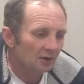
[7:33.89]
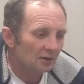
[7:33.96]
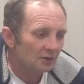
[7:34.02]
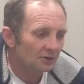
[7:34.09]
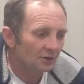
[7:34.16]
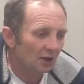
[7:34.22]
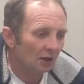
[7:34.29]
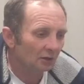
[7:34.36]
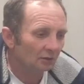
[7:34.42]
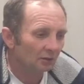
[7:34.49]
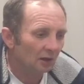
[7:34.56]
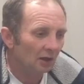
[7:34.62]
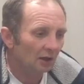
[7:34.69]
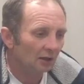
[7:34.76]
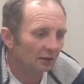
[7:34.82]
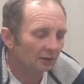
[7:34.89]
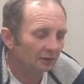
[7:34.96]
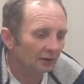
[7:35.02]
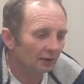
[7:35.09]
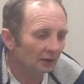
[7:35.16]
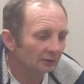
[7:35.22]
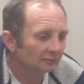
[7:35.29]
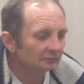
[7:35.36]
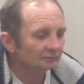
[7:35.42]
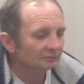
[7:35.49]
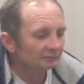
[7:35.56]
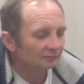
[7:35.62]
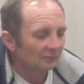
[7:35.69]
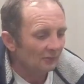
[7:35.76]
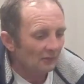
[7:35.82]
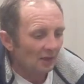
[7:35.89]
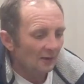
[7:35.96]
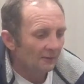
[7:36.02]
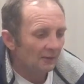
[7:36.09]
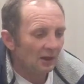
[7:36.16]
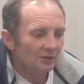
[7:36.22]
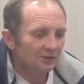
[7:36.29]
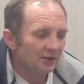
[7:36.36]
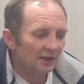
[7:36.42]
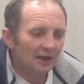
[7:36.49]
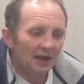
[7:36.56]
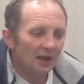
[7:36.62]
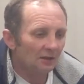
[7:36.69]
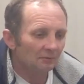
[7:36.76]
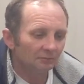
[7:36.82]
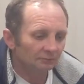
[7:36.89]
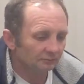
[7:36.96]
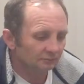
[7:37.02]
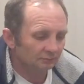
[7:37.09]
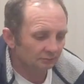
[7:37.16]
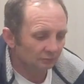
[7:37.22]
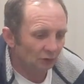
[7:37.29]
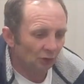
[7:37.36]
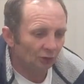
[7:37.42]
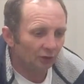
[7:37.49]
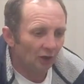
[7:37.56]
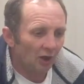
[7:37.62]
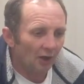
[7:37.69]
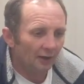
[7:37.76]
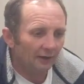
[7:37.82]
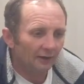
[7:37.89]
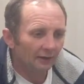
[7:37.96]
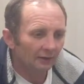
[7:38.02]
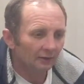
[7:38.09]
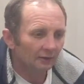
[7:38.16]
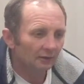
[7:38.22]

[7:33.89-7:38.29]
So, you know, first thing out looks like